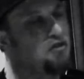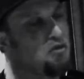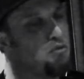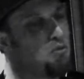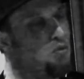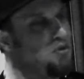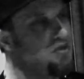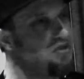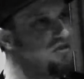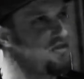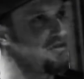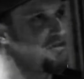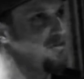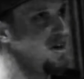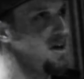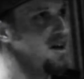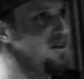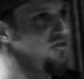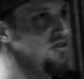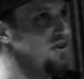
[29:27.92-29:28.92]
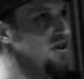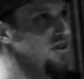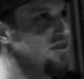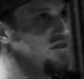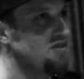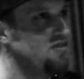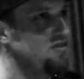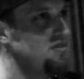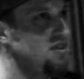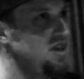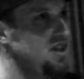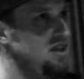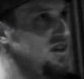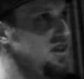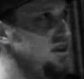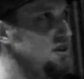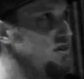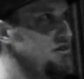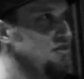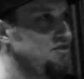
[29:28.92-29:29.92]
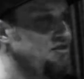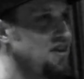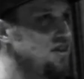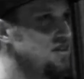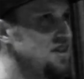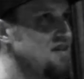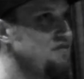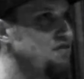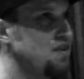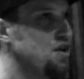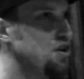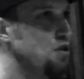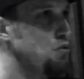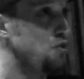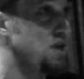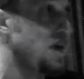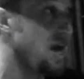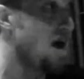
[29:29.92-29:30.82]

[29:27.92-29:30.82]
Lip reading: towards the Psytrance scene here in South Africa. We